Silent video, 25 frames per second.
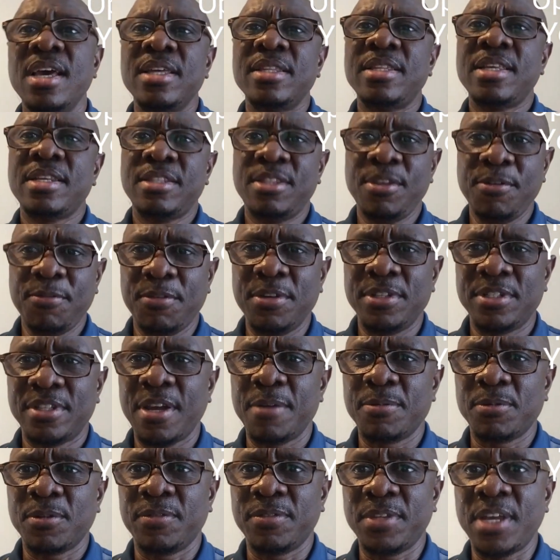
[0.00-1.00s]
The different
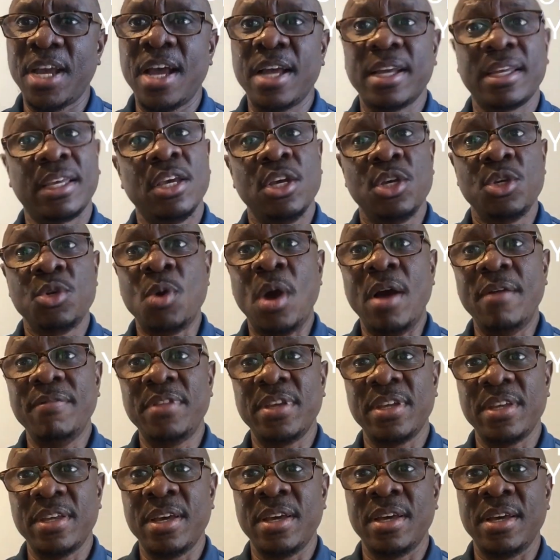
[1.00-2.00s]
types of tags. You have
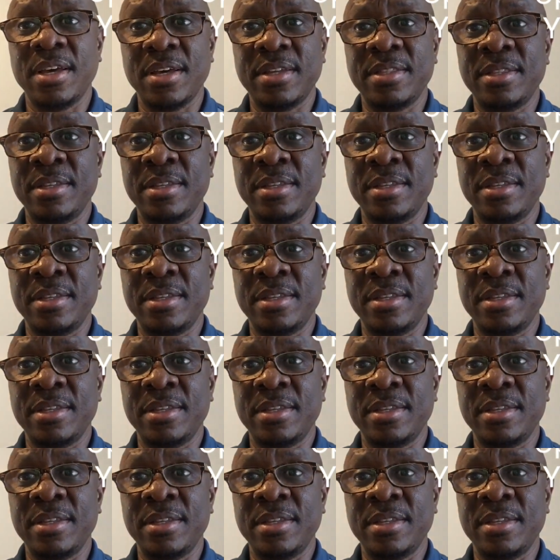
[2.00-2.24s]
the uh,